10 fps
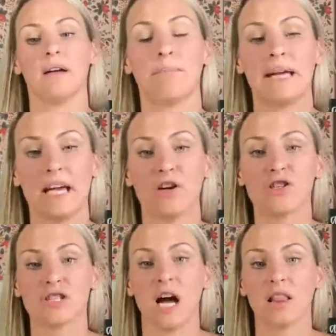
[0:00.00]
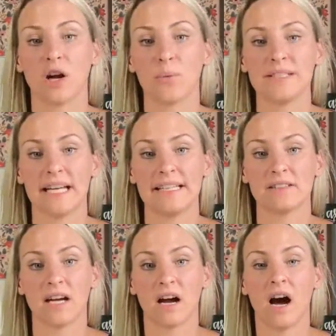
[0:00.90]

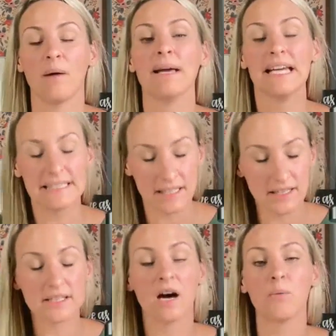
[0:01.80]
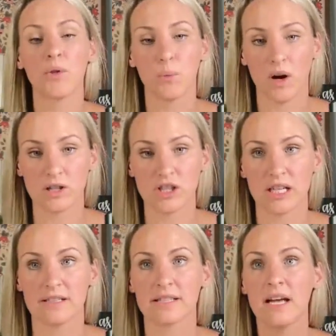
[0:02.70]
beginners.learnwithdanielle.com. It does come with
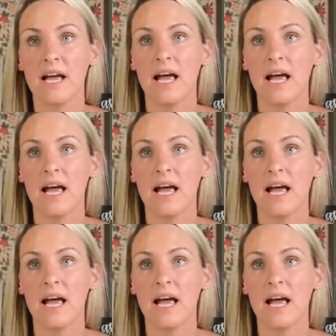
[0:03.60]
worksheets.